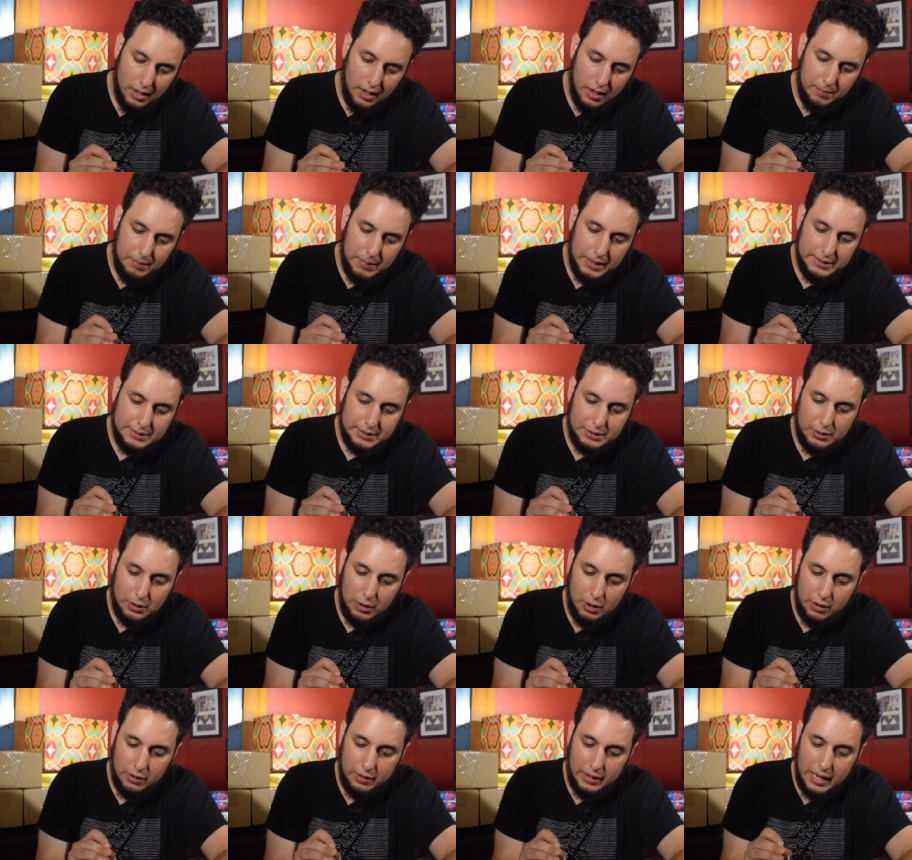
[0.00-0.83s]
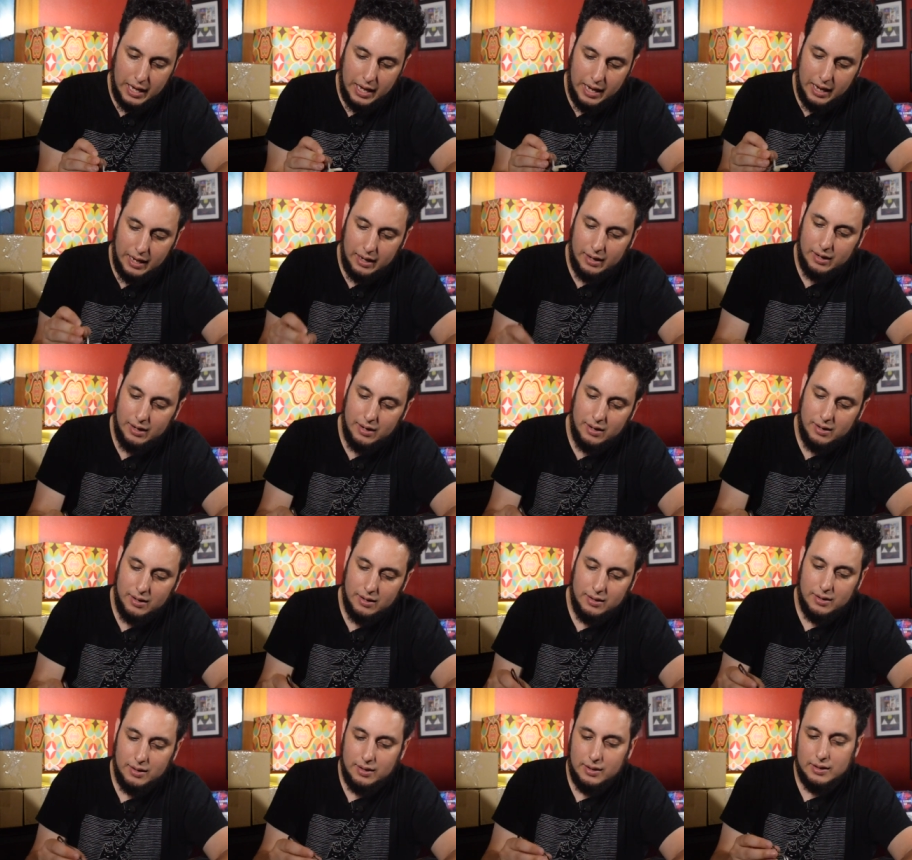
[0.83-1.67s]
amidst all that,
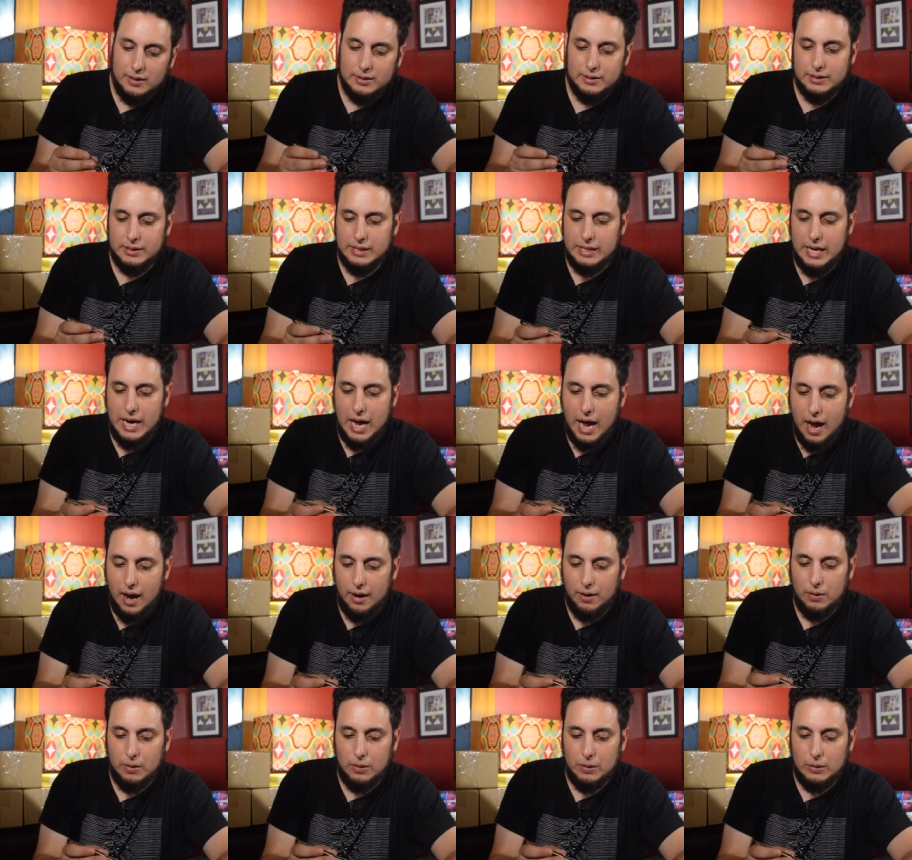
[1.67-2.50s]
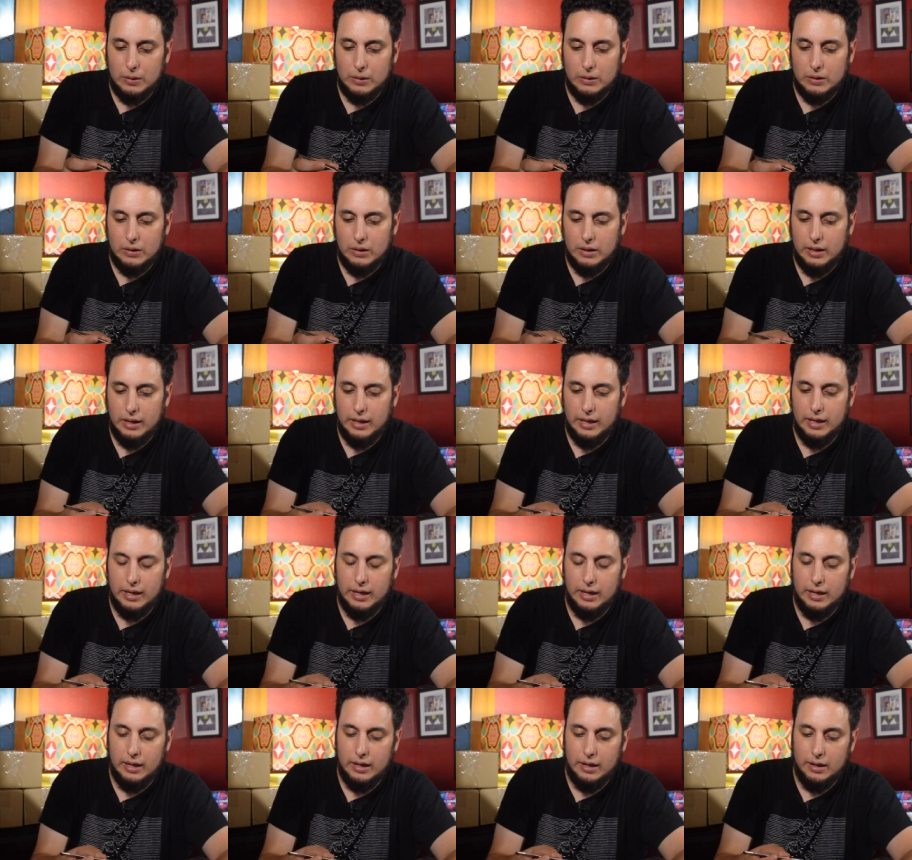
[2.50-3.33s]
Seattle
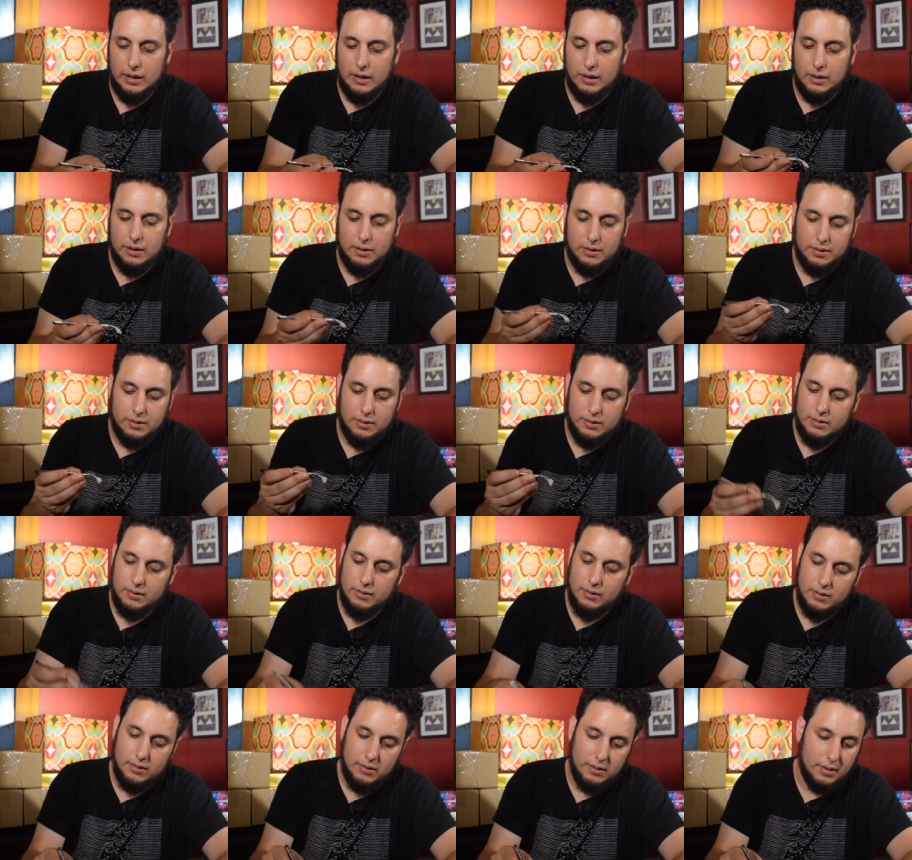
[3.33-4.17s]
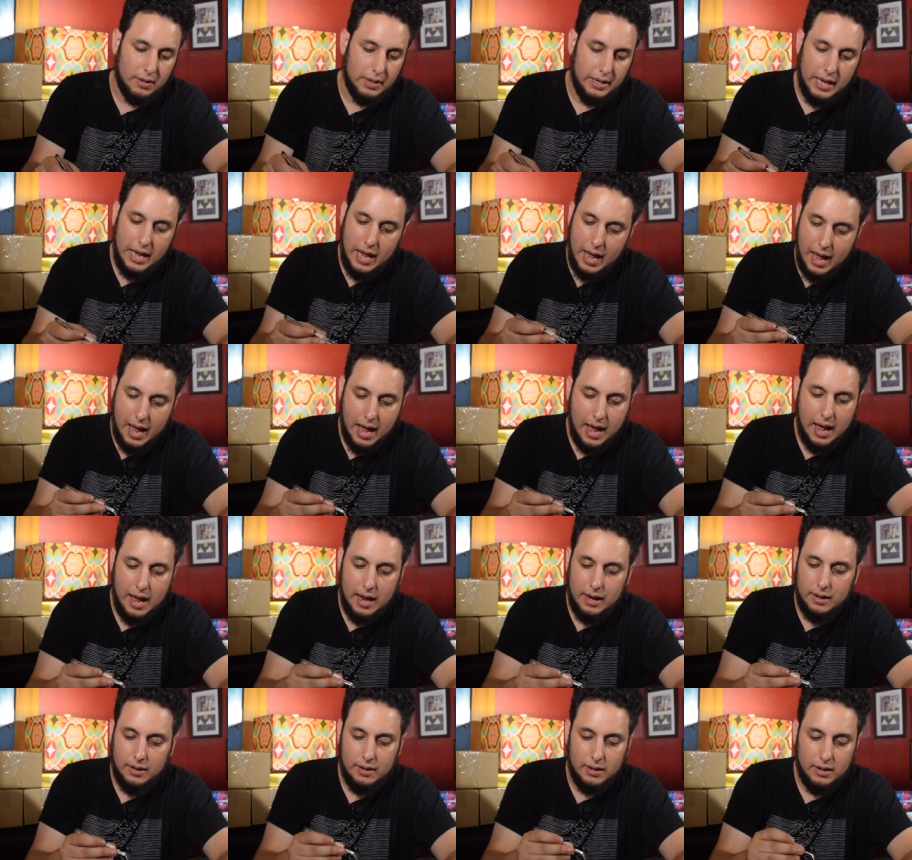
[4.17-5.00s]
and the
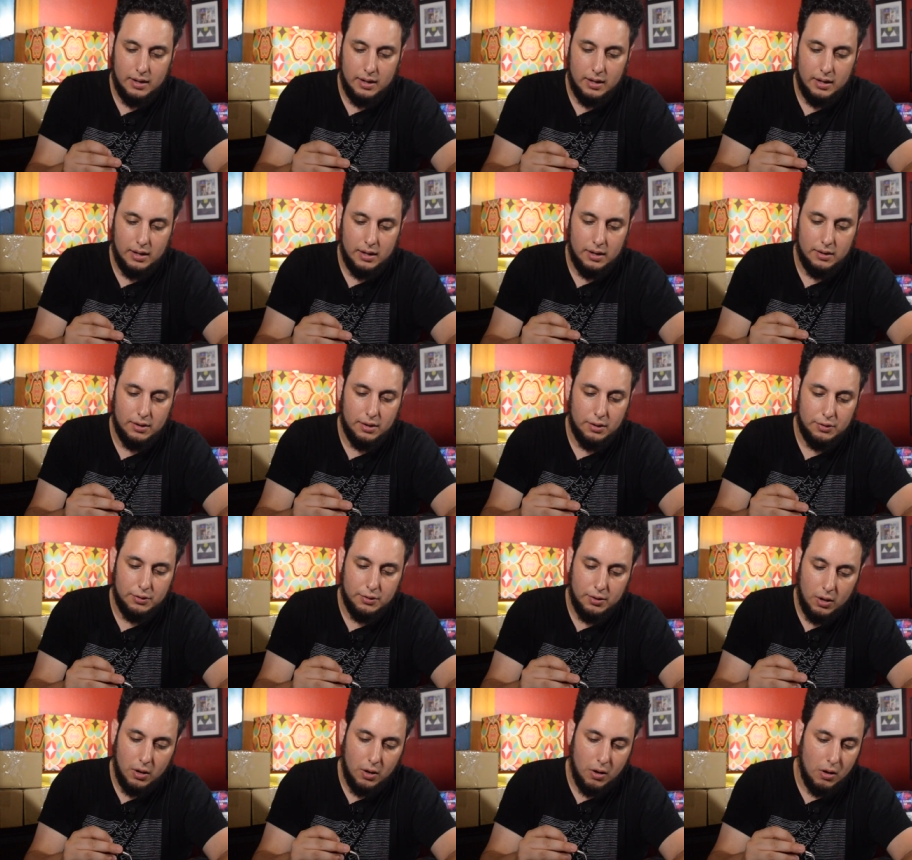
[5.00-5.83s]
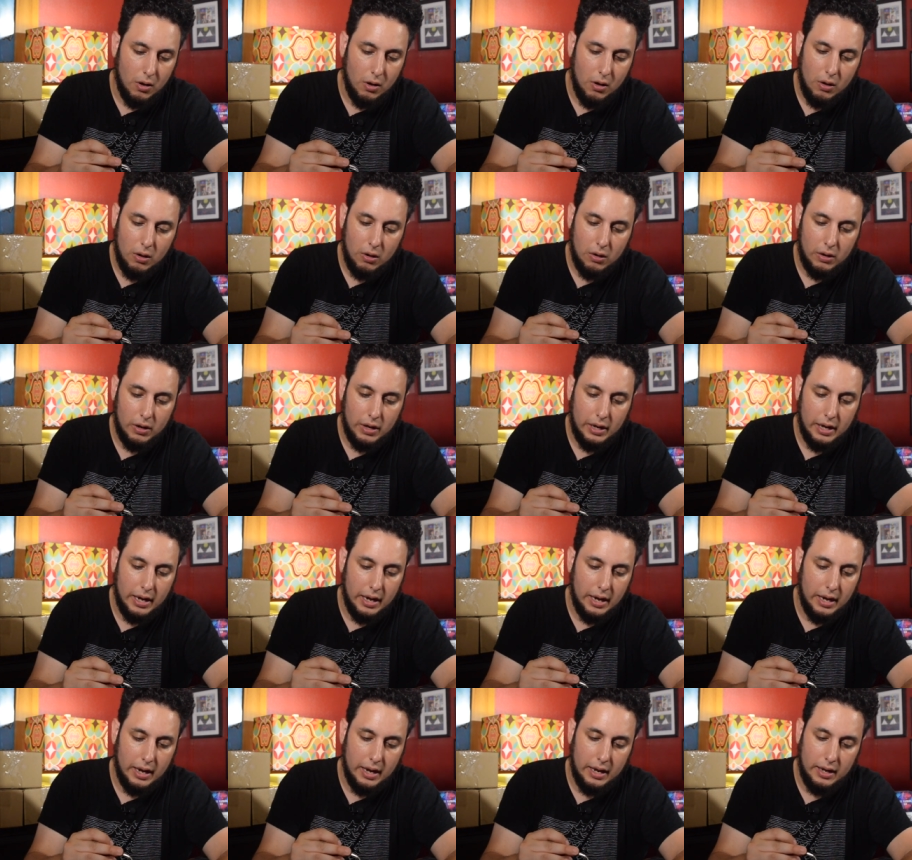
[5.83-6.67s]
cat and the dog
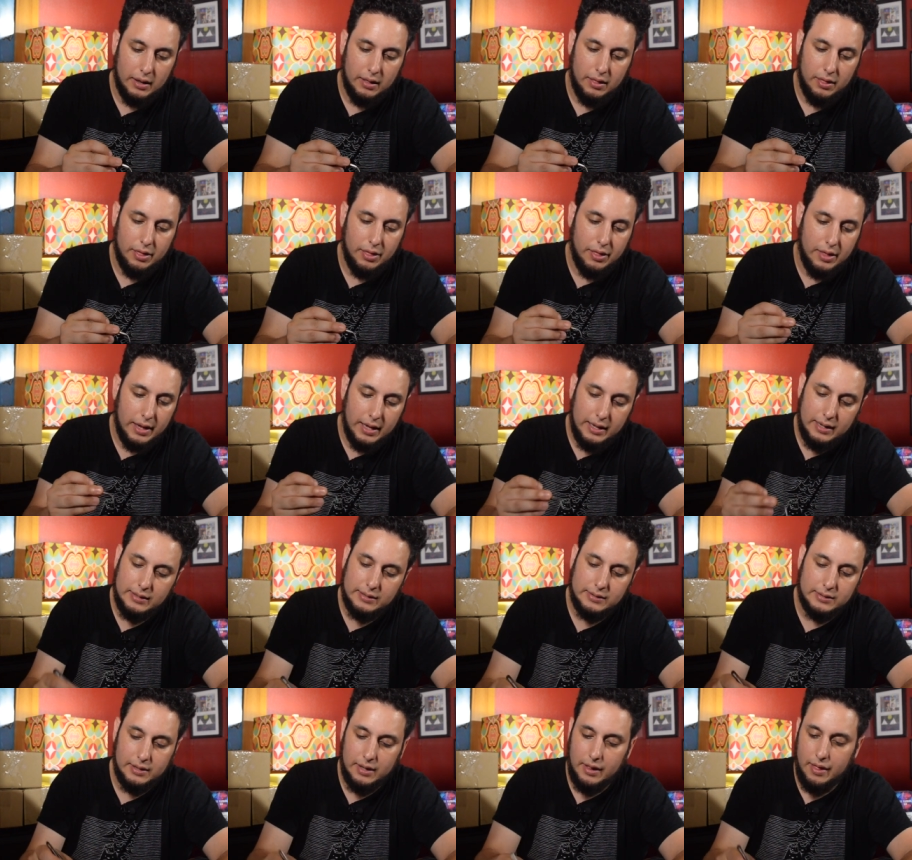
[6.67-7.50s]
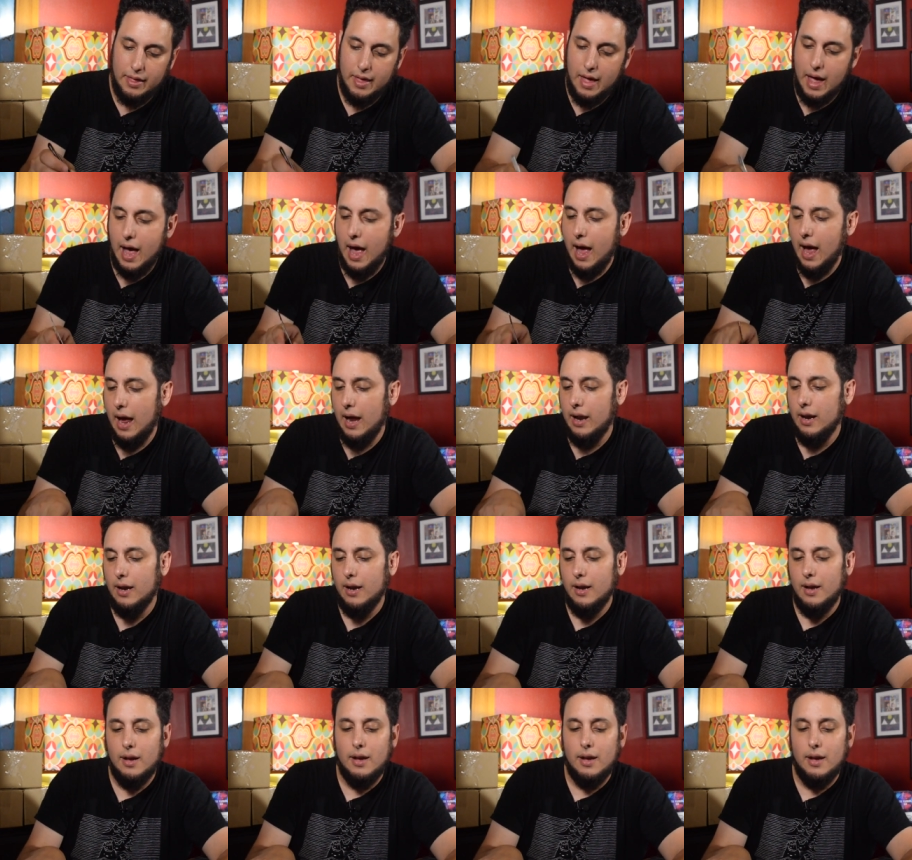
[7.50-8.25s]
and this and that,